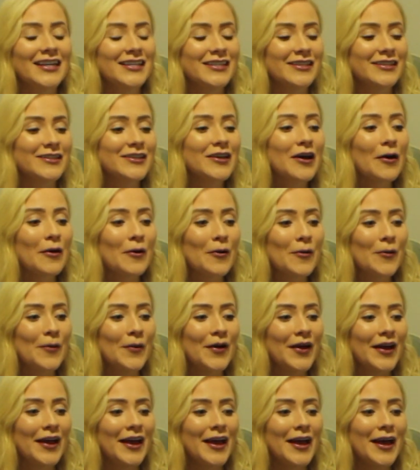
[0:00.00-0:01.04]

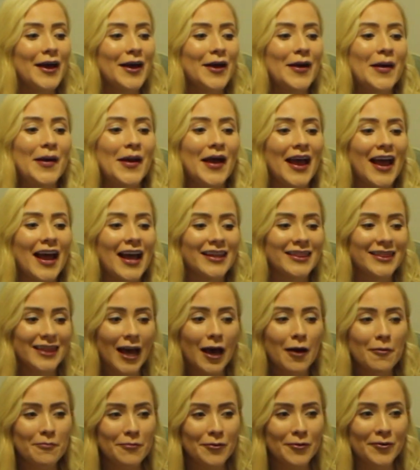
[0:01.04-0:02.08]
So at
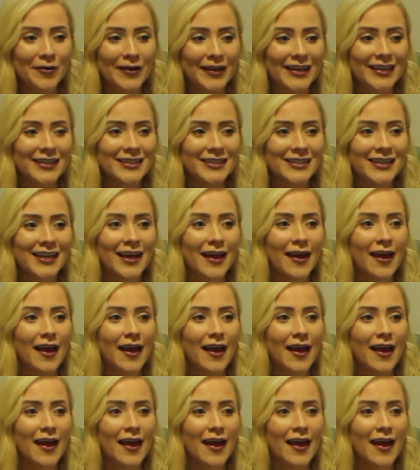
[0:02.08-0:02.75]
that point,